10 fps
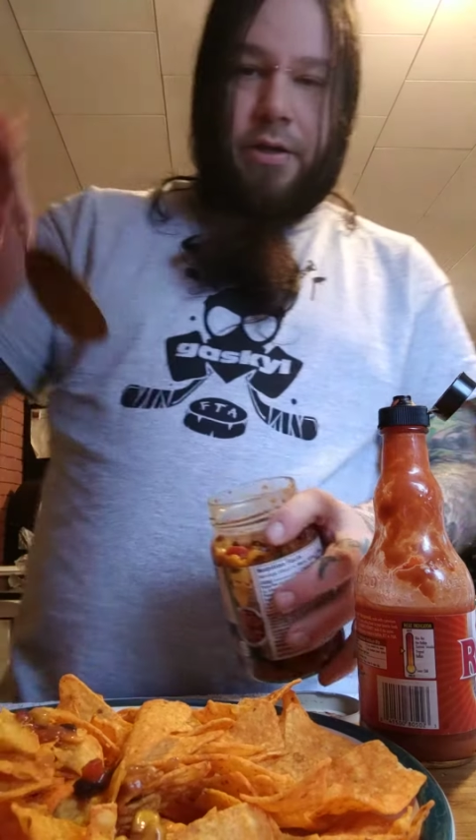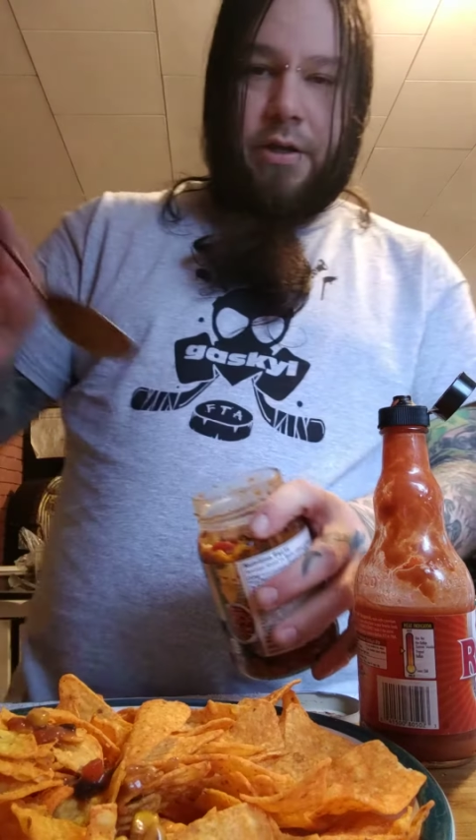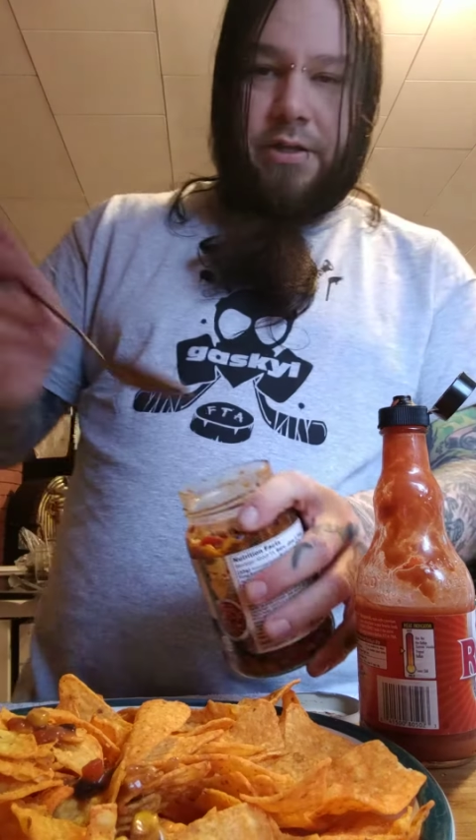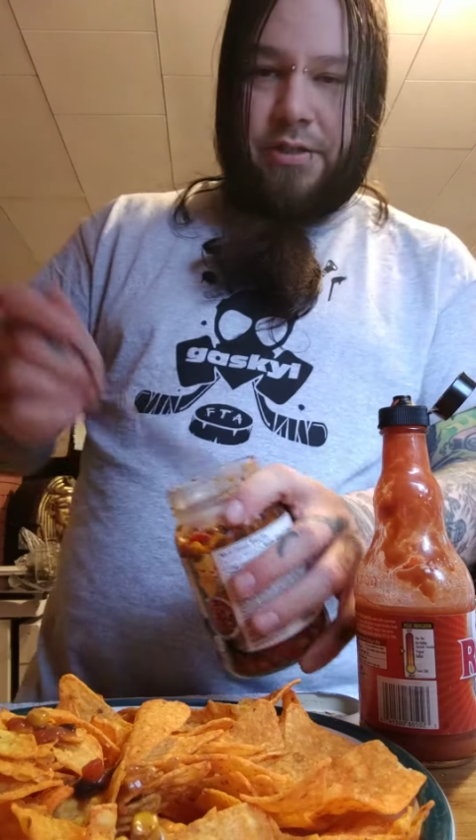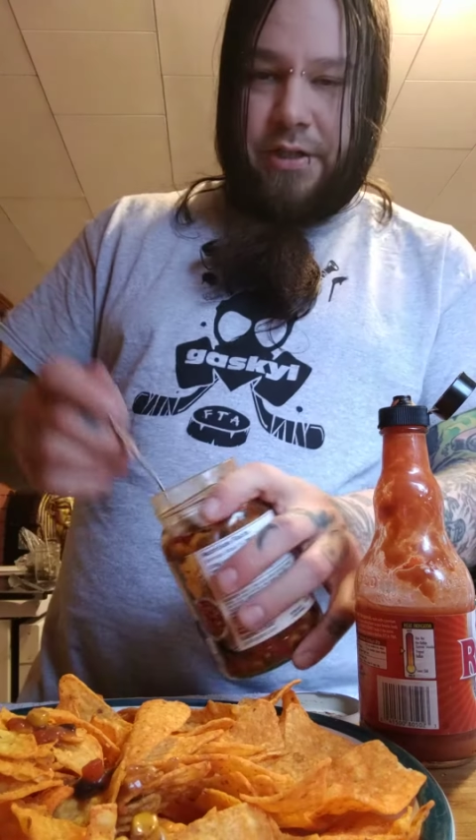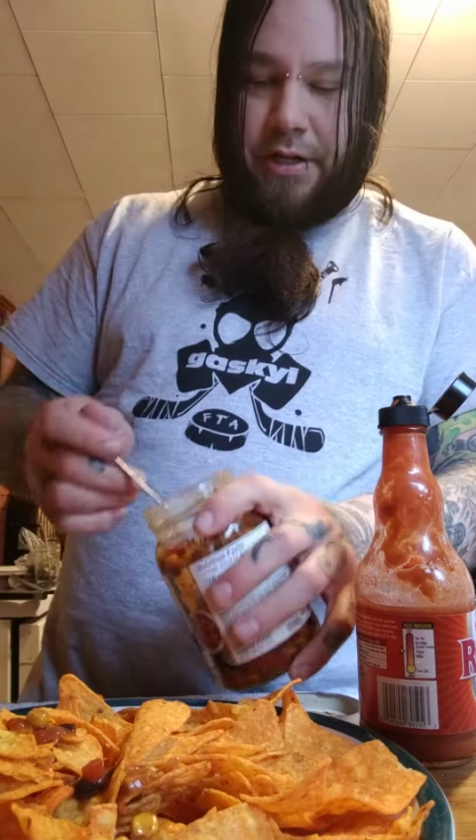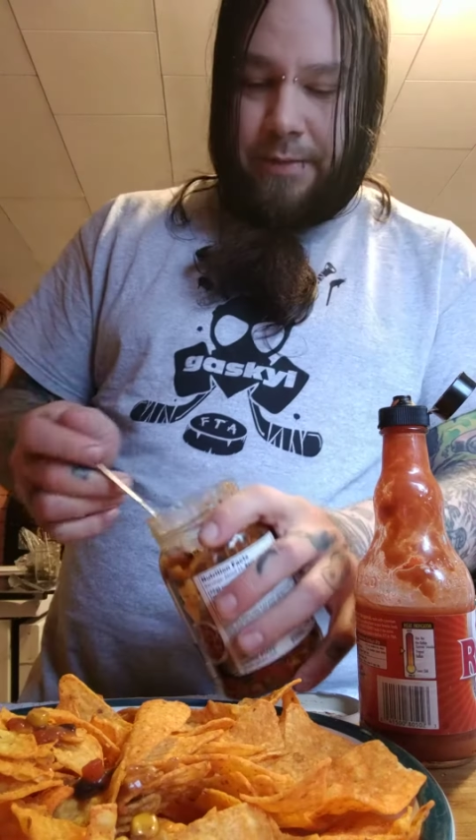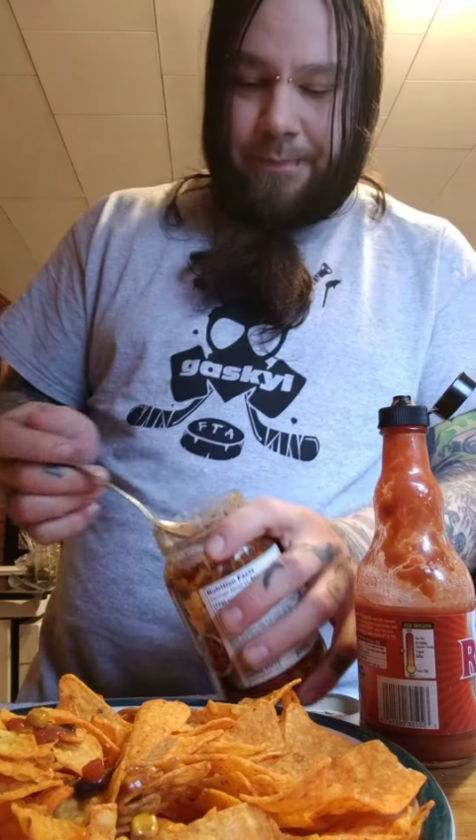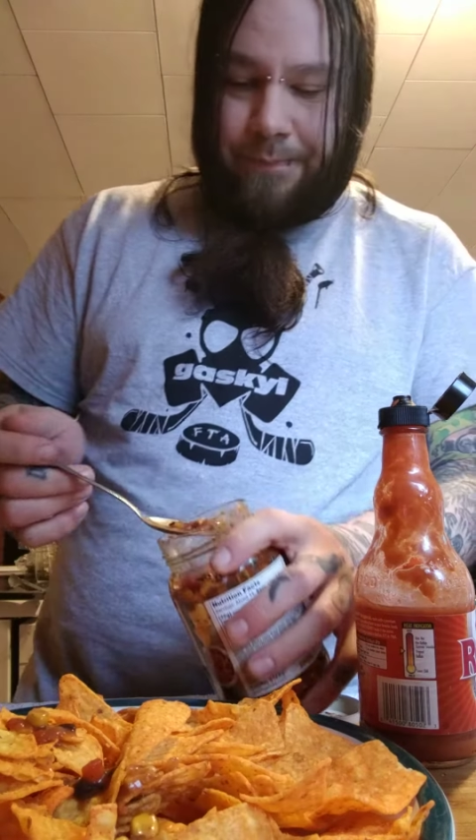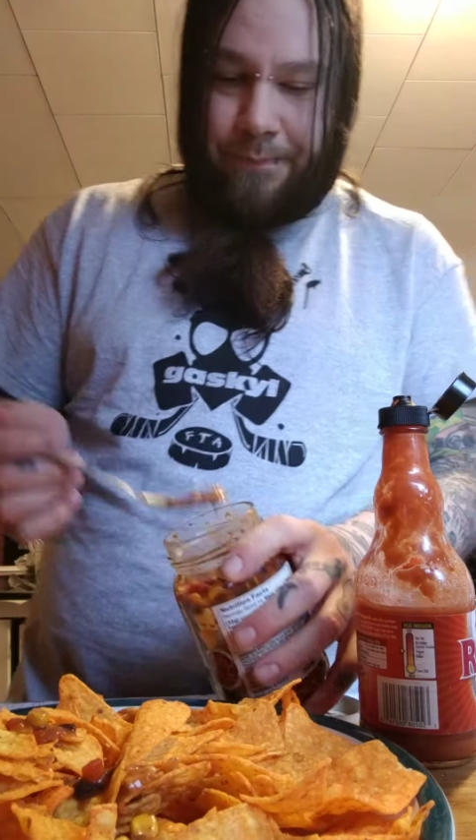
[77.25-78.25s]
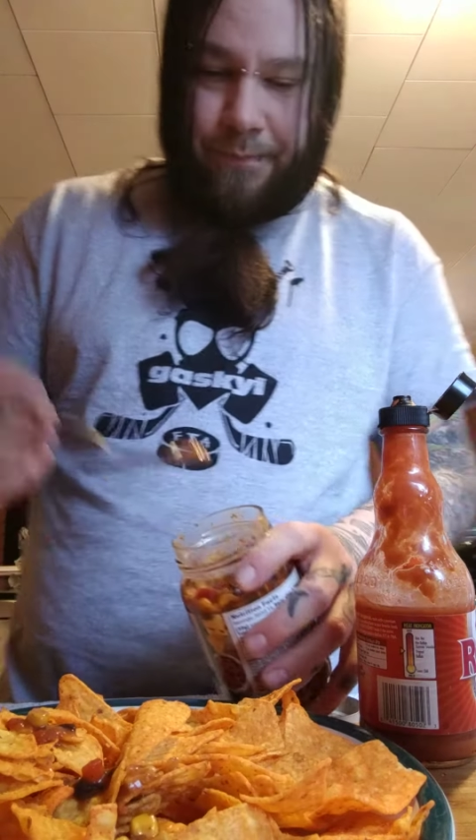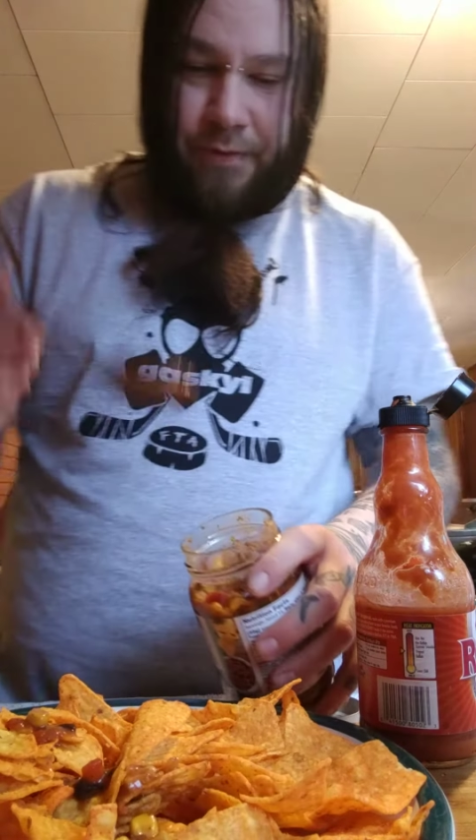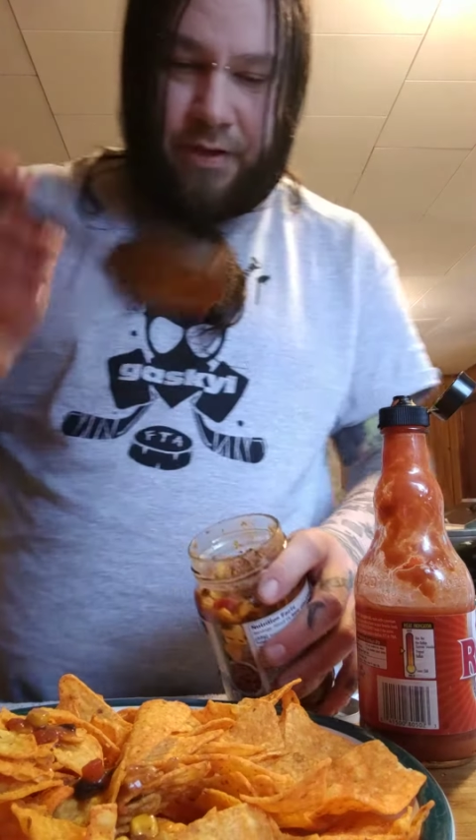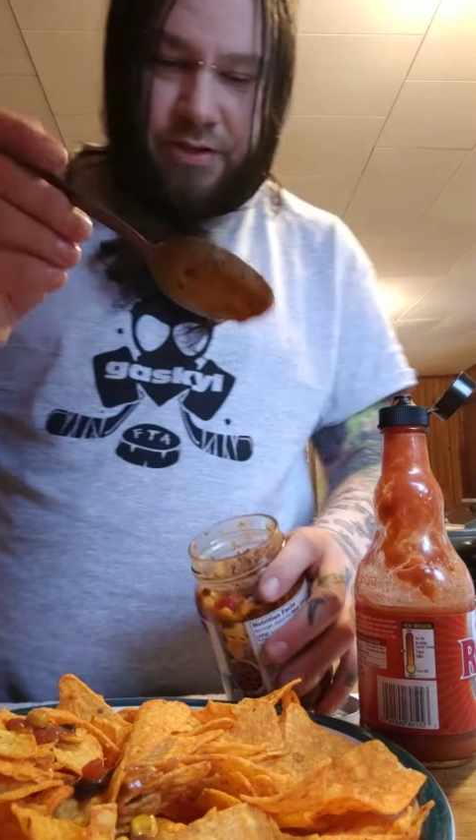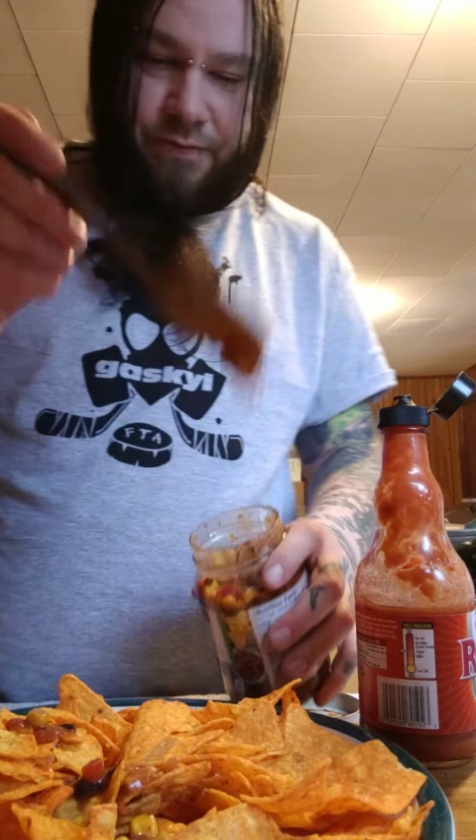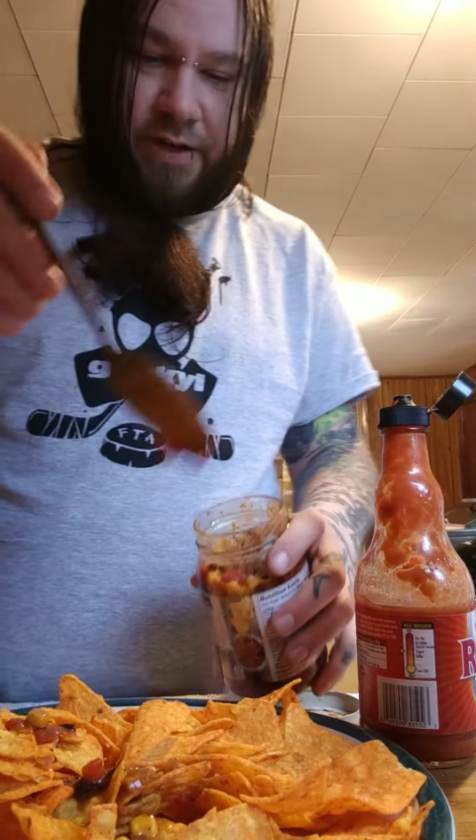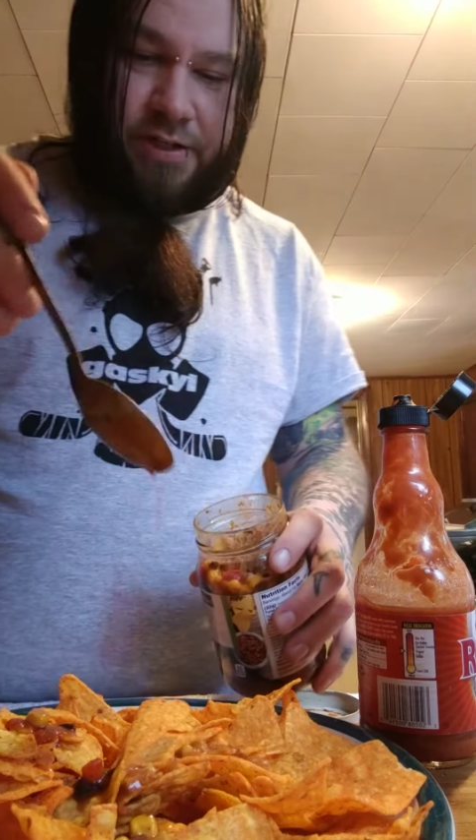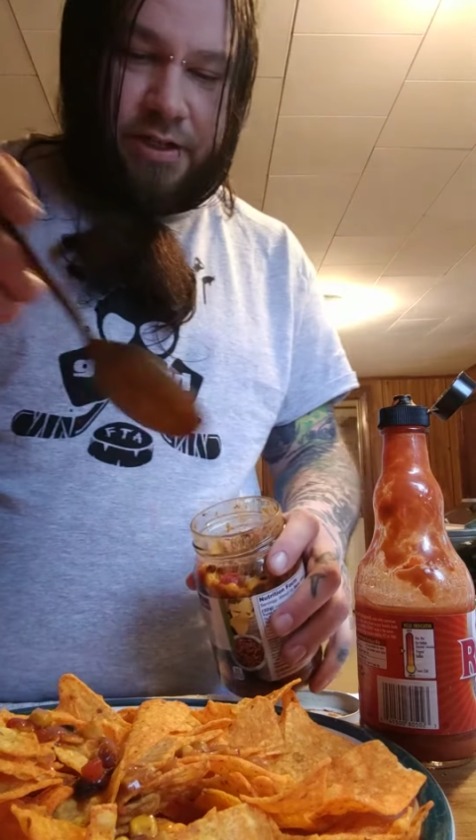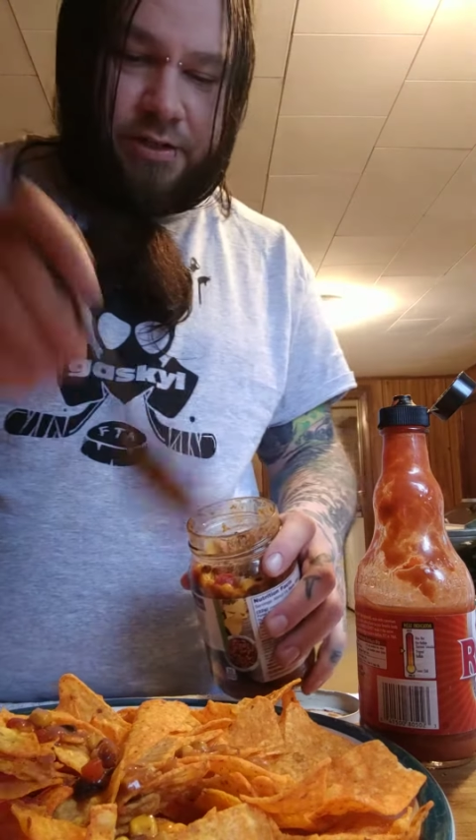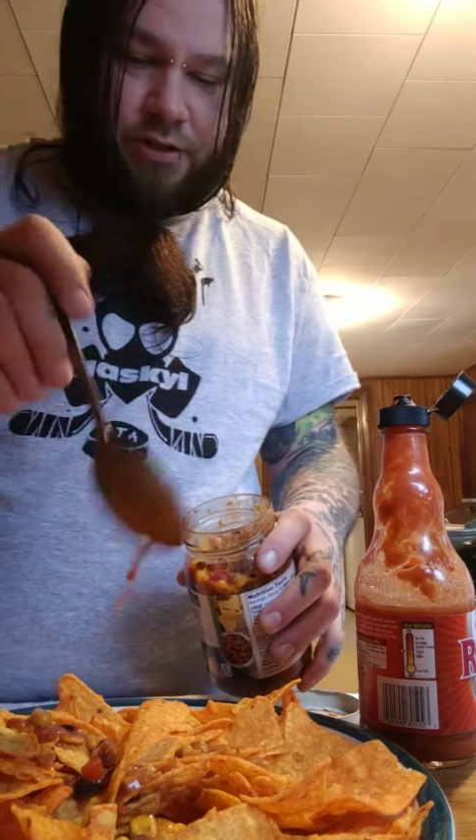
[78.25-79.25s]
cause let's face
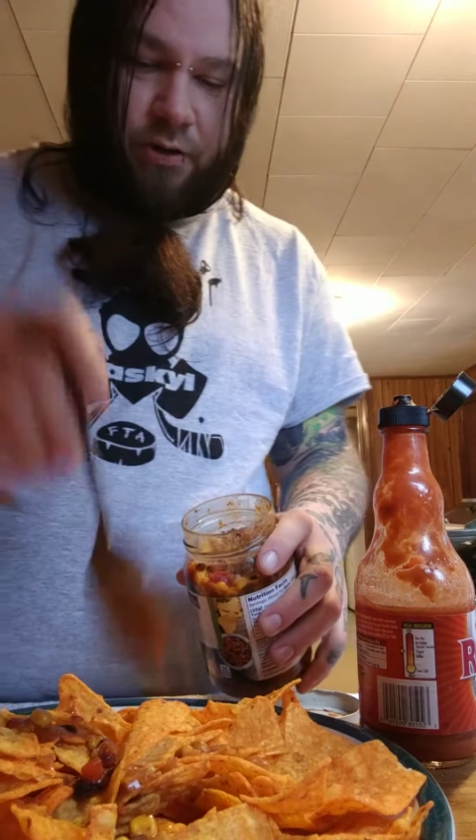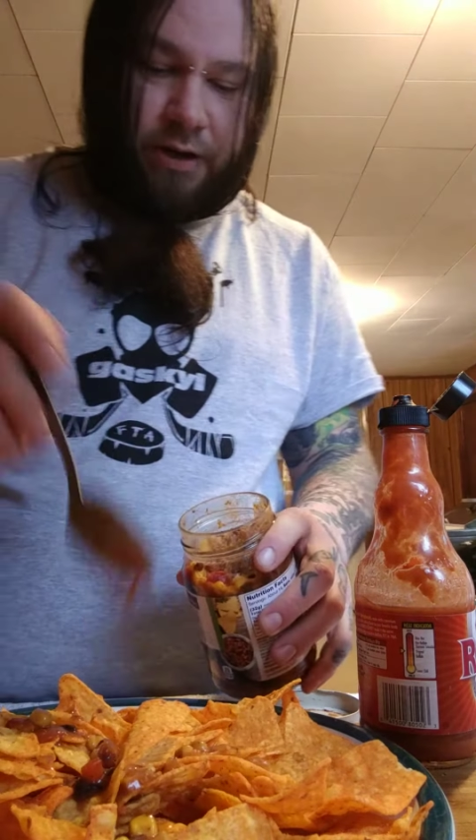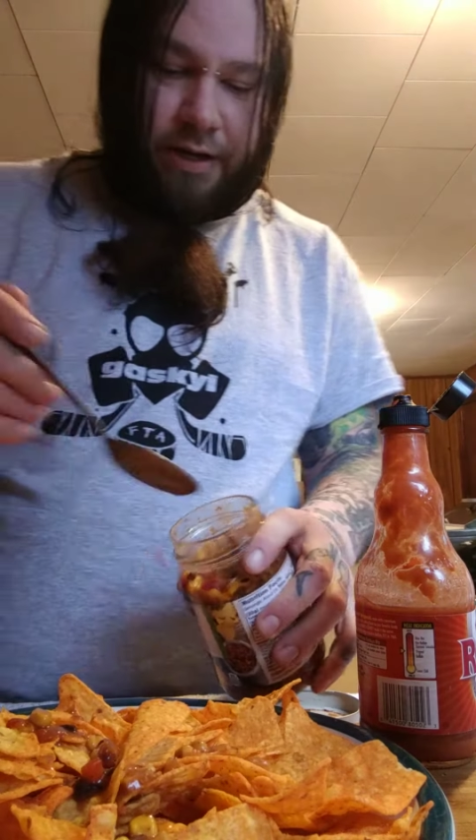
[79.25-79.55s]
it, it's all I